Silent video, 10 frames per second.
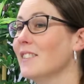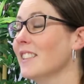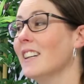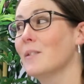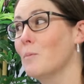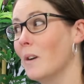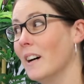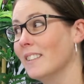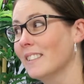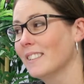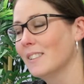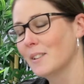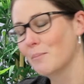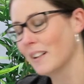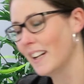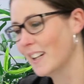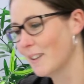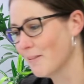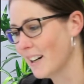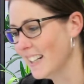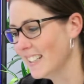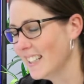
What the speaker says: was a nice white, just plain old white.